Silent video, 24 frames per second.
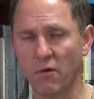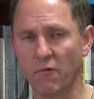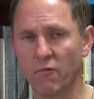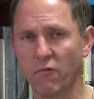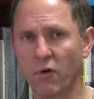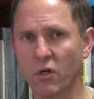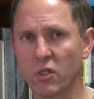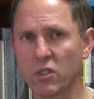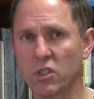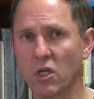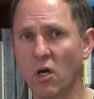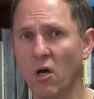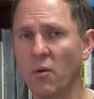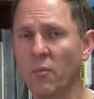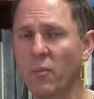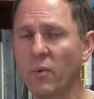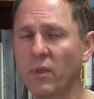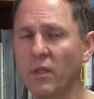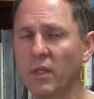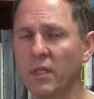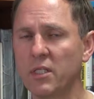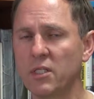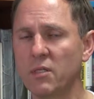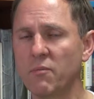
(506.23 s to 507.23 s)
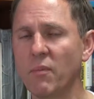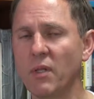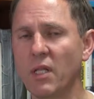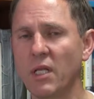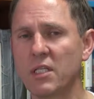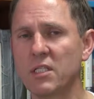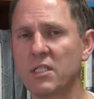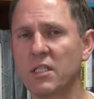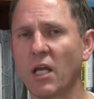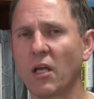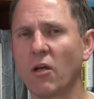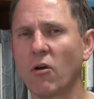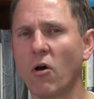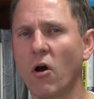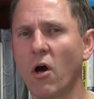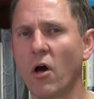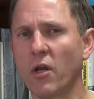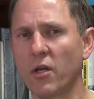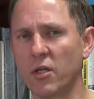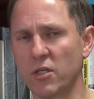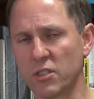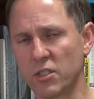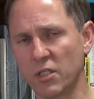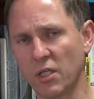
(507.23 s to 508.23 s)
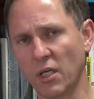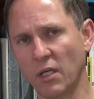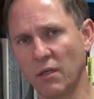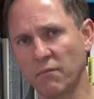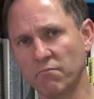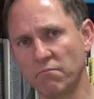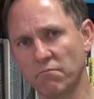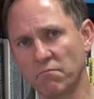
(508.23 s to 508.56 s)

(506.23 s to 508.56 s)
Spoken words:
For example, let's take honesty.